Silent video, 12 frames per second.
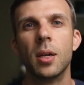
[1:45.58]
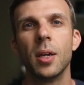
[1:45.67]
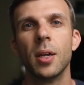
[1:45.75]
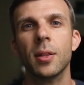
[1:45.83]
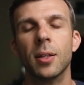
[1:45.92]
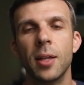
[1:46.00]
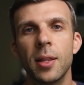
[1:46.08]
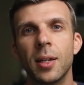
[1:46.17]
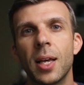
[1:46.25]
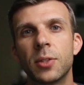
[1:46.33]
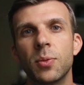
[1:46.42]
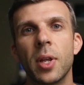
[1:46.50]
And the
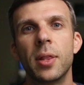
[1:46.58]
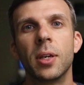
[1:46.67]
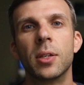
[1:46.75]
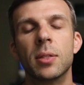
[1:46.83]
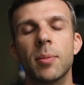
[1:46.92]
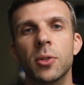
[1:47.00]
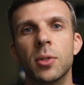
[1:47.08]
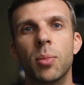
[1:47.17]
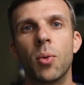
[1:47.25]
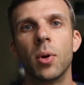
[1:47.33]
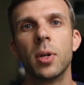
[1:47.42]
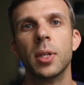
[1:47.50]
last one I think is the most
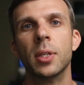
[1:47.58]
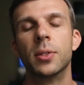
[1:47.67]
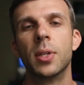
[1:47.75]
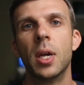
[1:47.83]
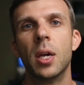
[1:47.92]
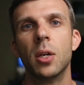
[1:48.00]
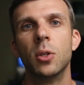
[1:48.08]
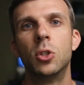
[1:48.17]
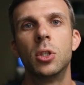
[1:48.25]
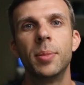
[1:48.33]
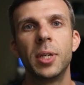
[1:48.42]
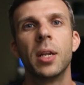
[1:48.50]
important is you
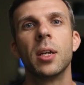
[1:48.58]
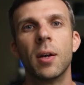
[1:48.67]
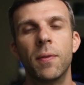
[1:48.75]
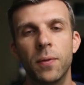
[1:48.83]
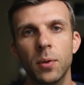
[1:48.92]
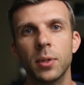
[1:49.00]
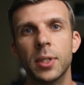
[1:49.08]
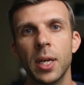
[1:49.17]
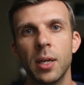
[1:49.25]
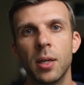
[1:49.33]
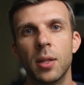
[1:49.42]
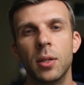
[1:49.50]
should be getting a full
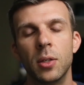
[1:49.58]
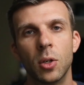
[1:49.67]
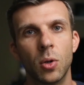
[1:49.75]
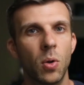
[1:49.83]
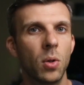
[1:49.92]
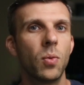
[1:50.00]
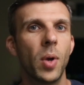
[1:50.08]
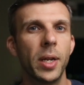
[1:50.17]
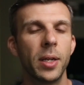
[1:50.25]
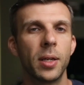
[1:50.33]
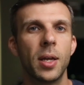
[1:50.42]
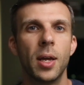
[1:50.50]
day. Your whole
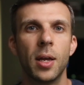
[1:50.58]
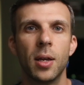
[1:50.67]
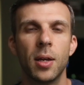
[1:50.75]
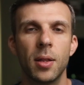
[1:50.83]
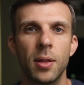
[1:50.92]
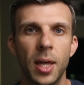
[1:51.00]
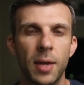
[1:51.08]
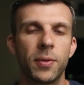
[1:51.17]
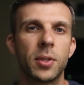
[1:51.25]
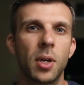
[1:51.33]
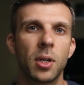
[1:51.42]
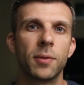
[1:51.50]
wedding, that
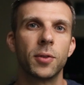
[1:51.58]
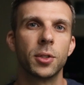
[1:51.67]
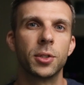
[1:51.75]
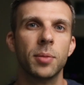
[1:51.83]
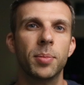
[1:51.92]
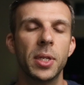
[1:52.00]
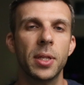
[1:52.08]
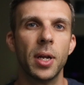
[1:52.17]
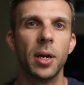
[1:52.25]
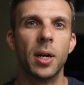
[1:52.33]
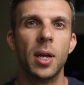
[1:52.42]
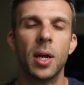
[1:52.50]
photographer should be
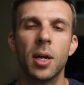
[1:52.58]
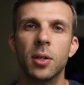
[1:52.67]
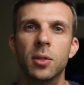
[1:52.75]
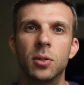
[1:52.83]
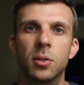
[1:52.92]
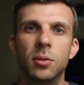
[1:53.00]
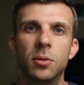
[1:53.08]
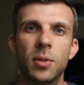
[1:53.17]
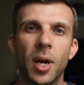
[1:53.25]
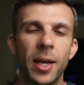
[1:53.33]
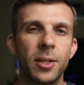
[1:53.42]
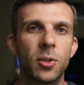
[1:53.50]
there.
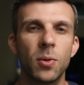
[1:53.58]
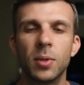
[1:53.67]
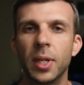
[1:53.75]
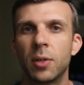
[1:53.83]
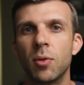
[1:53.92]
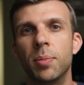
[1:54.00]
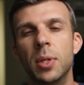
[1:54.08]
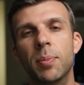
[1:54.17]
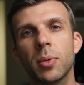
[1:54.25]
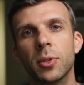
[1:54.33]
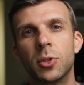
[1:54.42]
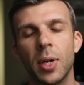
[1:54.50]
I don't like when
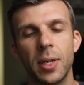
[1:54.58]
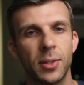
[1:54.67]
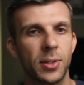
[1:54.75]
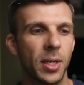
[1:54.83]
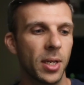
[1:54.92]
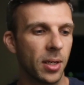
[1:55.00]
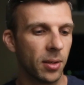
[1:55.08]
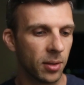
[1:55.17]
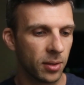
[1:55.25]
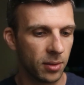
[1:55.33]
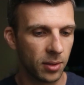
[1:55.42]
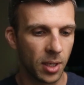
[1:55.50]
people try and say,
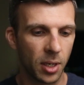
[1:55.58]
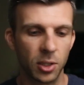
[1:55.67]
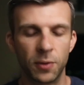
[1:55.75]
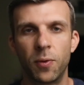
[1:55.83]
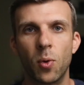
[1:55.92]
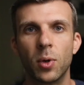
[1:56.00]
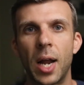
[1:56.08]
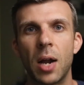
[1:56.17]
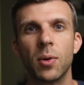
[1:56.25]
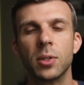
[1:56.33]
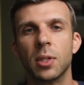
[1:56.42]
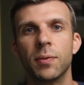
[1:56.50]
here's 4
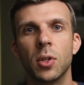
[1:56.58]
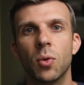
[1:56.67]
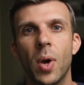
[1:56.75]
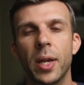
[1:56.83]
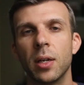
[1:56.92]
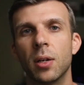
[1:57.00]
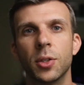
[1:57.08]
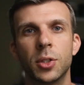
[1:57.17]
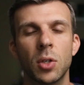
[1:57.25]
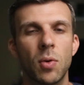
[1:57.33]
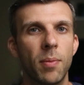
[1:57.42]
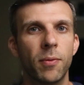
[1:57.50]
hours of your wedding, I'll
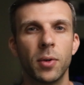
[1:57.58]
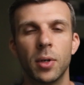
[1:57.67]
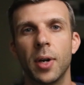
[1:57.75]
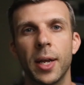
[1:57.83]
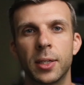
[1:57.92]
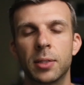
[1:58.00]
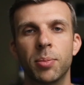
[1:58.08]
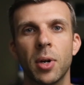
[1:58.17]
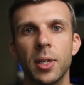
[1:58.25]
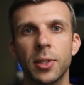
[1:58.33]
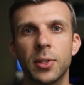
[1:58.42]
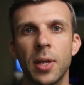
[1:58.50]
show up for X
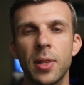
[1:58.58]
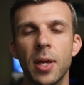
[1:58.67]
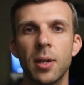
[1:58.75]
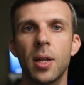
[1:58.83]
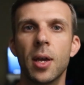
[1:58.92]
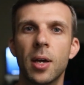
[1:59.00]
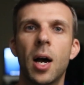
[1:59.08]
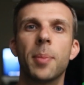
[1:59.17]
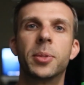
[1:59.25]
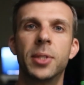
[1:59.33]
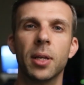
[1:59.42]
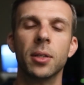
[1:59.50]
price, and then
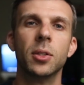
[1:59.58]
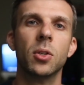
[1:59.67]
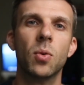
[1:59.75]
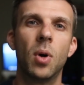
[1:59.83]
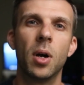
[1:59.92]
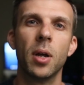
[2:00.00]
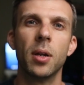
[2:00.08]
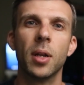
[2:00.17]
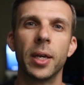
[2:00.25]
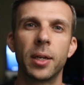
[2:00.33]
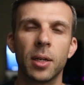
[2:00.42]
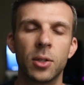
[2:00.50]
upsell you on
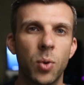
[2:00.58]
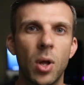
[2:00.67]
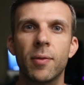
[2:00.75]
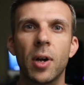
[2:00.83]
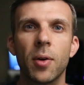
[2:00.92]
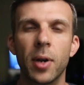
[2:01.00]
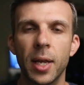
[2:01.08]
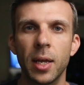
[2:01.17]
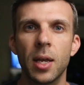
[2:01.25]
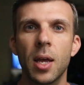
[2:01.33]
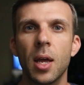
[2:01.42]
like a 12-hour day.